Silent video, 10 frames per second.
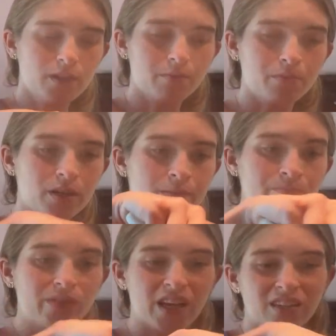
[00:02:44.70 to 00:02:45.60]
But
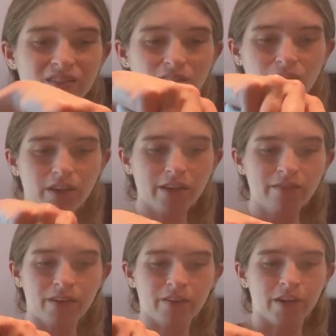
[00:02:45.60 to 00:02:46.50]
it's looking
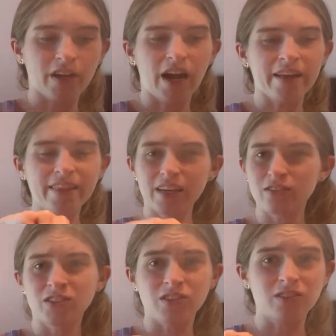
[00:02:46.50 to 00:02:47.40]
very good. I think it
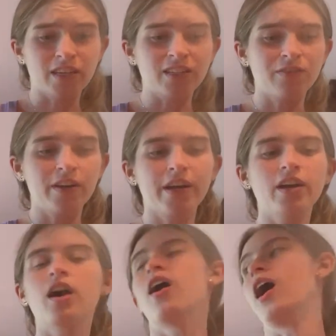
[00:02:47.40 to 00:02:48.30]
still tastes very good.
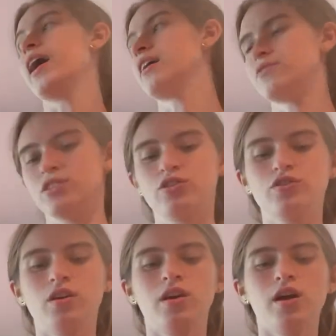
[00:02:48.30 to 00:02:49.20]
I have to
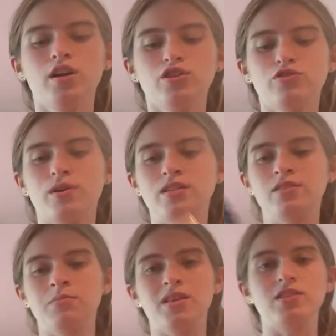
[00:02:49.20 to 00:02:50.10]
shred
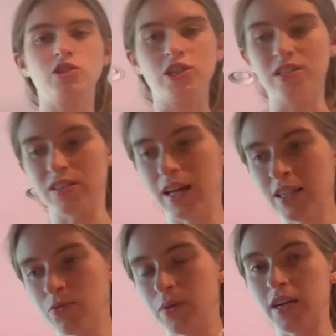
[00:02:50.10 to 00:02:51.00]
some of the cheese. That's
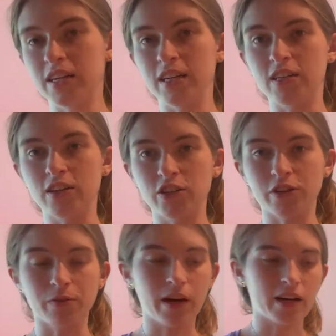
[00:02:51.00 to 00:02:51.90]
what I need to do,
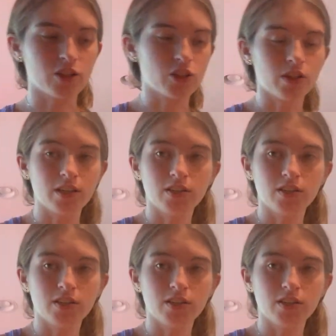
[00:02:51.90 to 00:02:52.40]
actually.